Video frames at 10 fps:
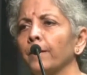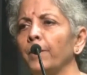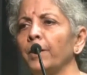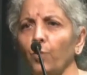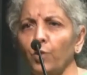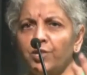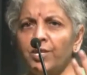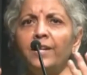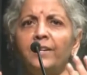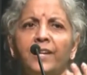But was
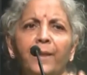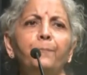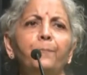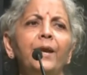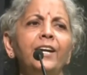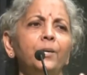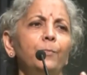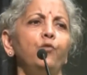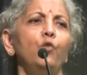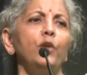there a template
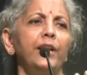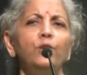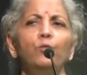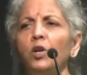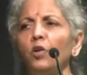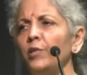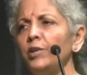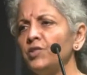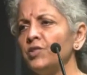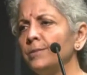before any one of
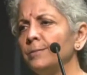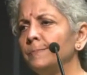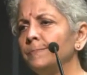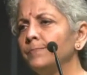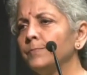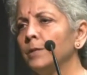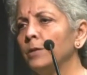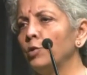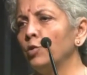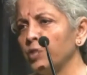us
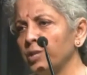to